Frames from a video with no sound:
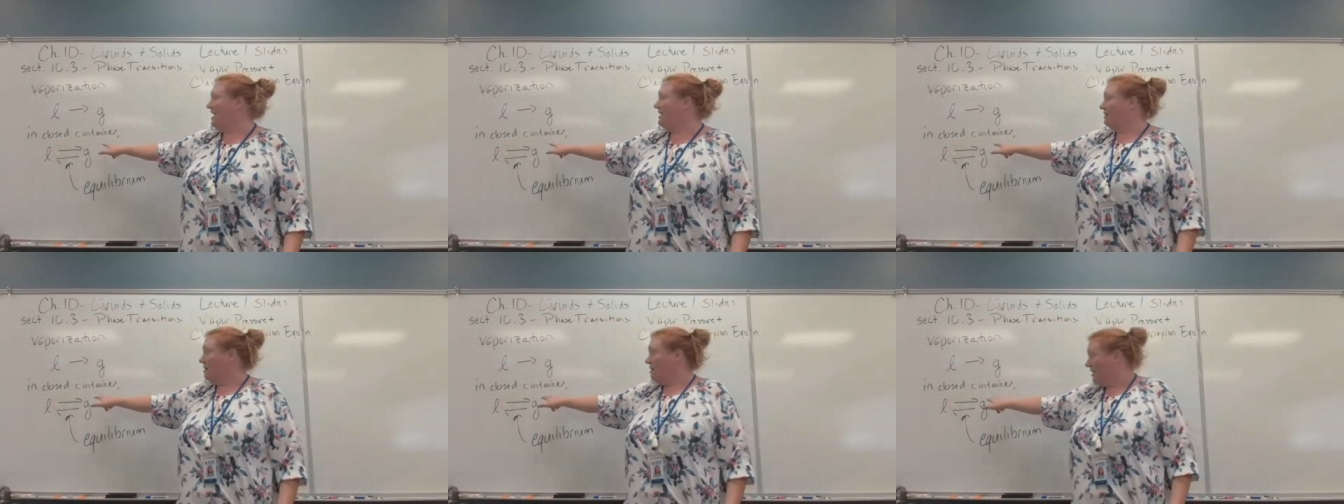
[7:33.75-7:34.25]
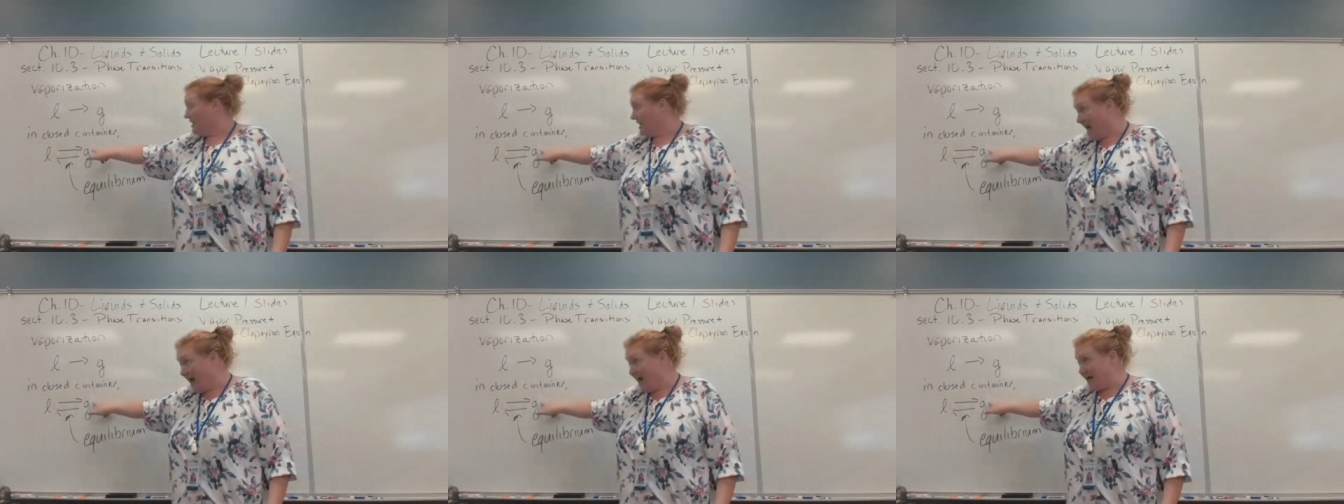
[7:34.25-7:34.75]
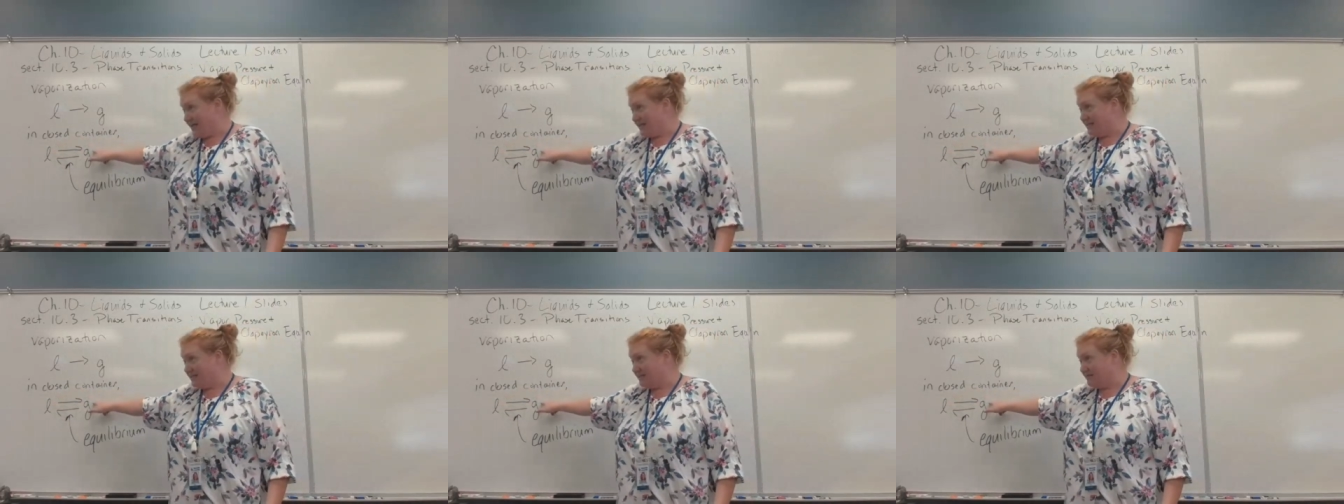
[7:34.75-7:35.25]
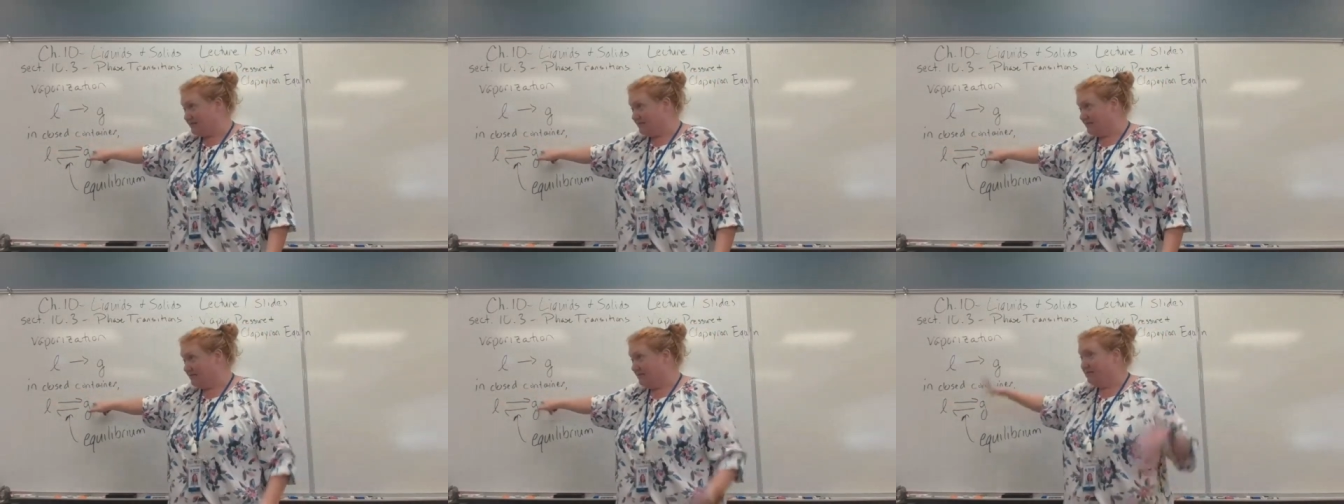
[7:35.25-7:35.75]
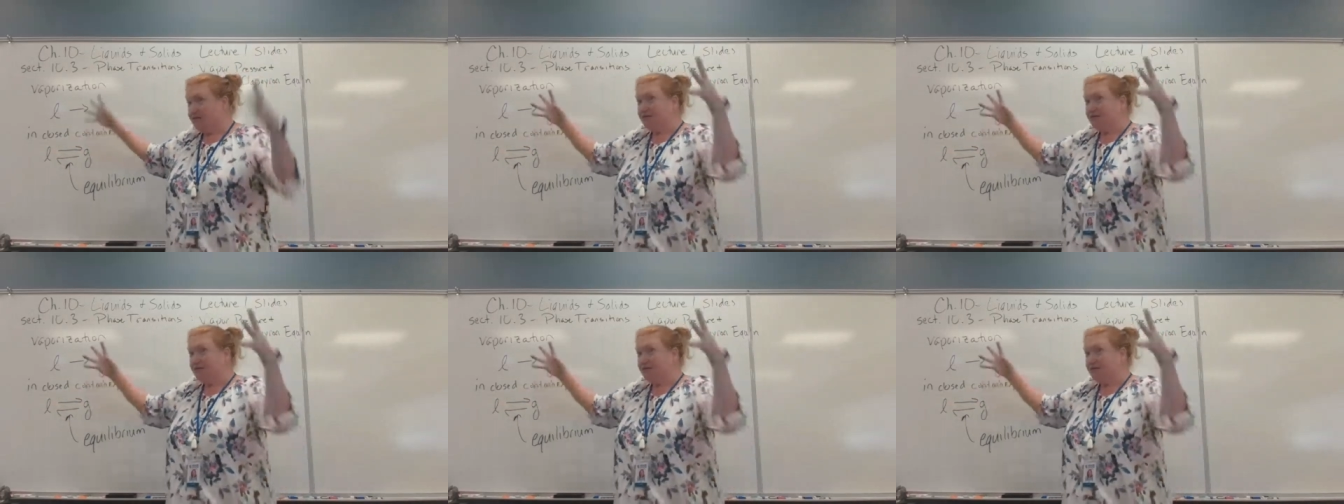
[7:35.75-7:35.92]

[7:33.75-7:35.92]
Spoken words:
and then that gas